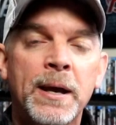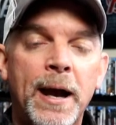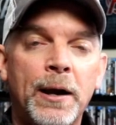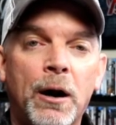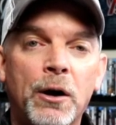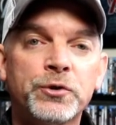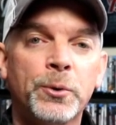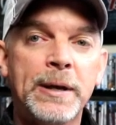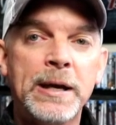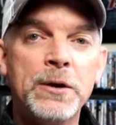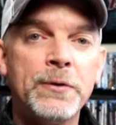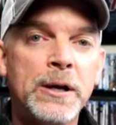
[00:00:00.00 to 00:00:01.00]
And also
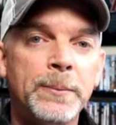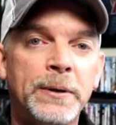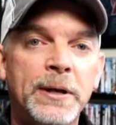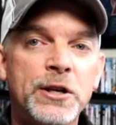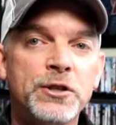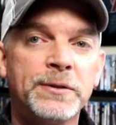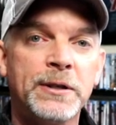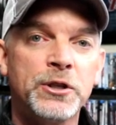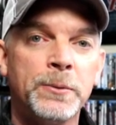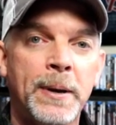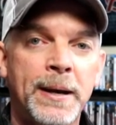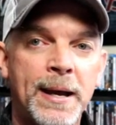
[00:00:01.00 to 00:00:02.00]
any recommendations that
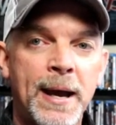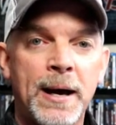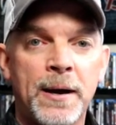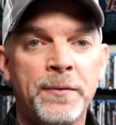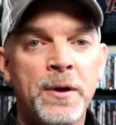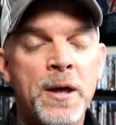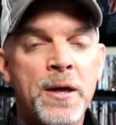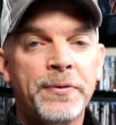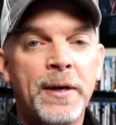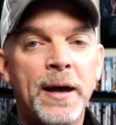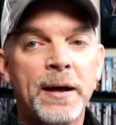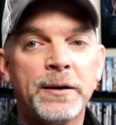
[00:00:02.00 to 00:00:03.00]
you may have
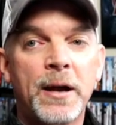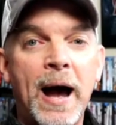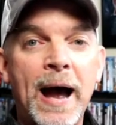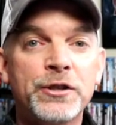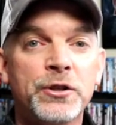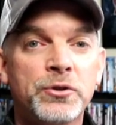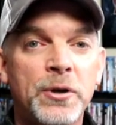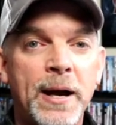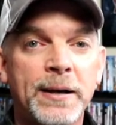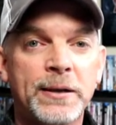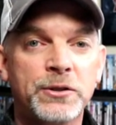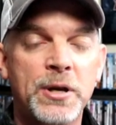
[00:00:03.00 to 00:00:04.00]
that I should
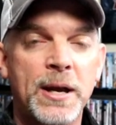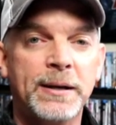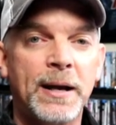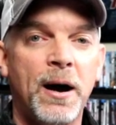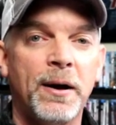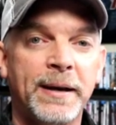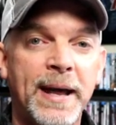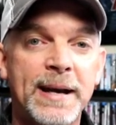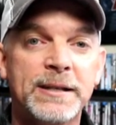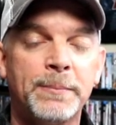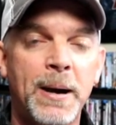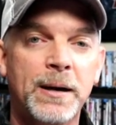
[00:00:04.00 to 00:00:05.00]
try to check out and
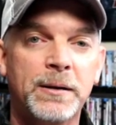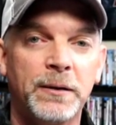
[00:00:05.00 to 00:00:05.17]
add to my